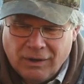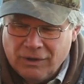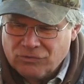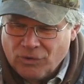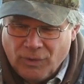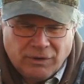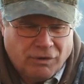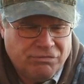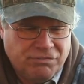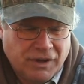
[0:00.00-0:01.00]
is going
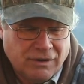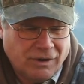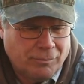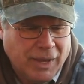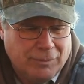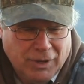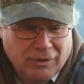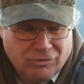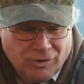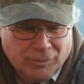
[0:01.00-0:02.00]
to fit. Now
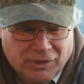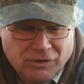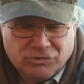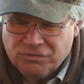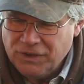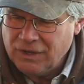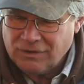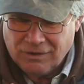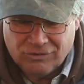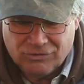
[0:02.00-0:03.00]
maybe some of these fit,
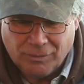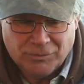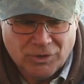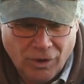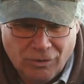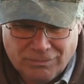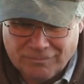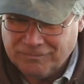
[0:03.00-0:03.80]
some don't.